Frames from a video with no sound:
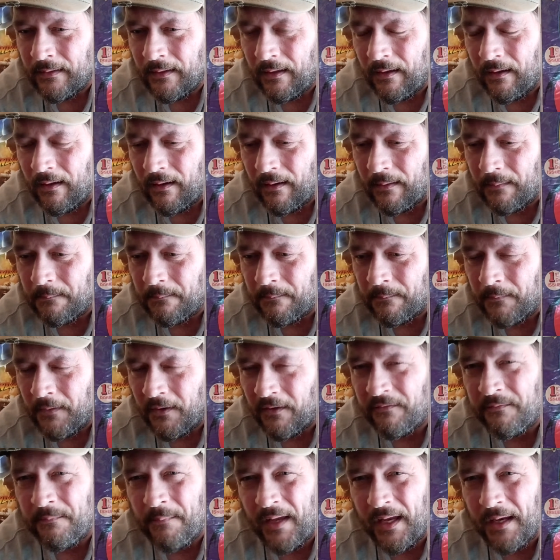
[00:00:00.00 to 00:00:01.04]

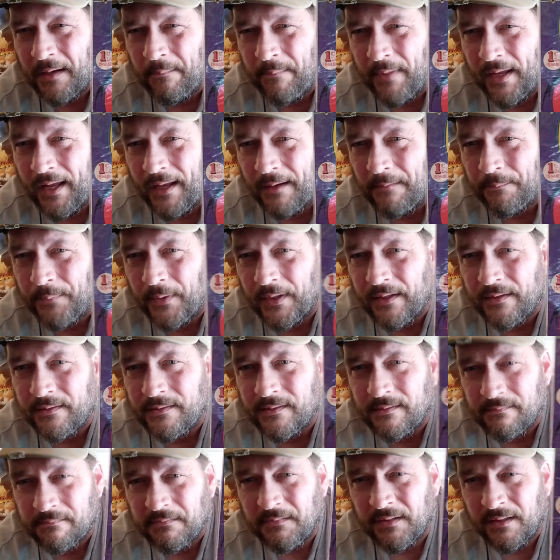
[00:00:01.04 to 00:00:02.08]
of Man-Bat, but
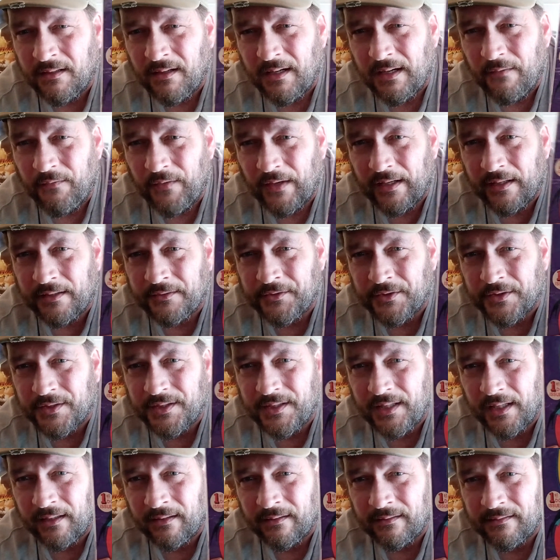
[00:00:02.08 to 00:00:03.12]
it's kind of an
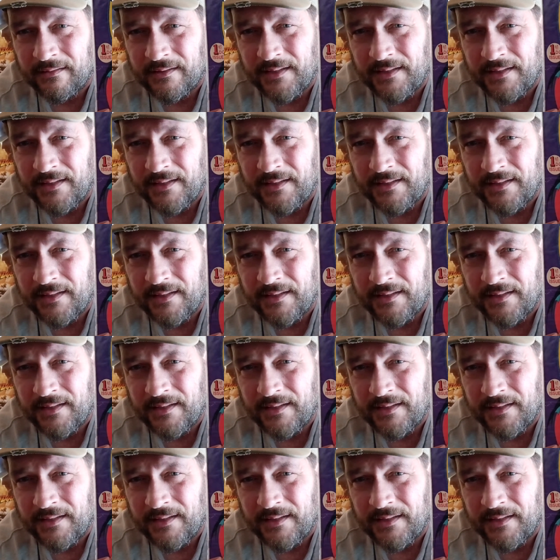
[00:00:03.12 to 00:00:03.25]
interesting